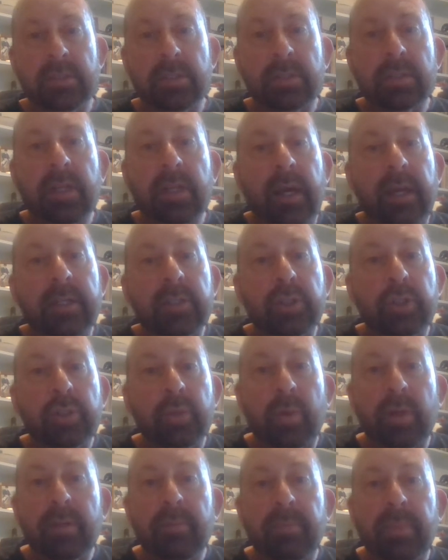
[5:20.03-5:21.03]
is kind of
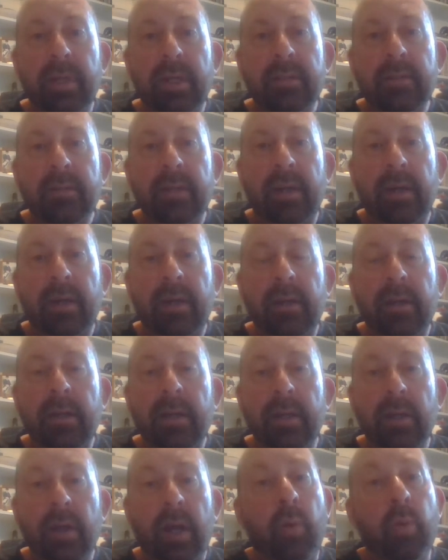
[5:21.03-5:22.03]
short, but
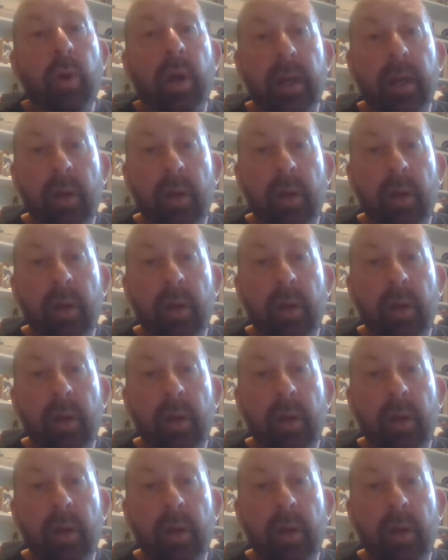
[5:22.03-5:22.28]
I